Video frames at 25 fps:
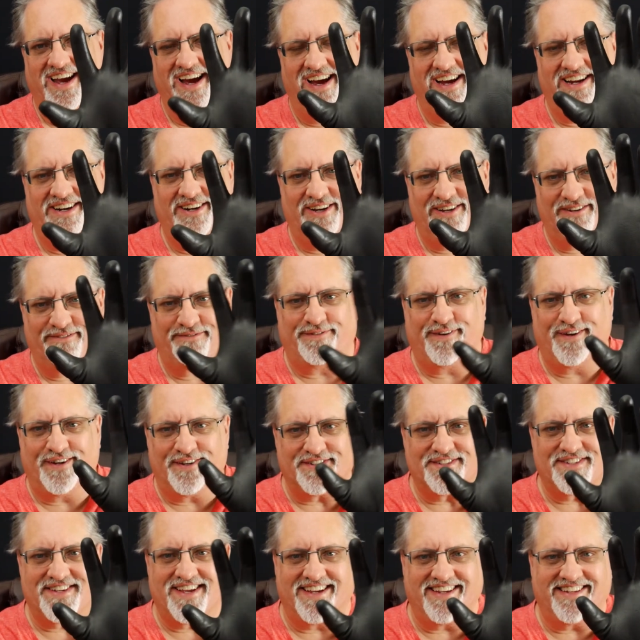And it
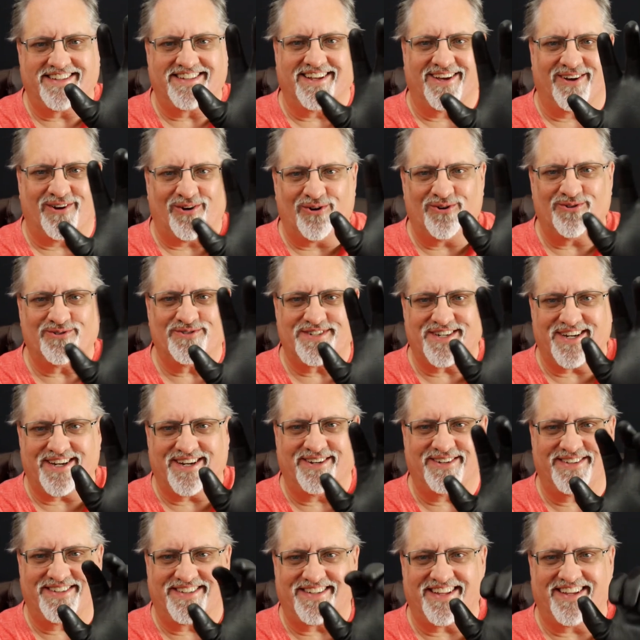feels like the O
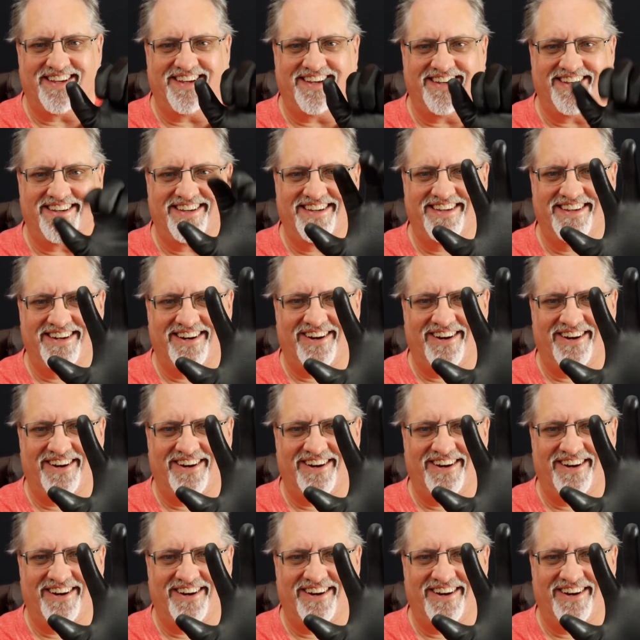J thing, you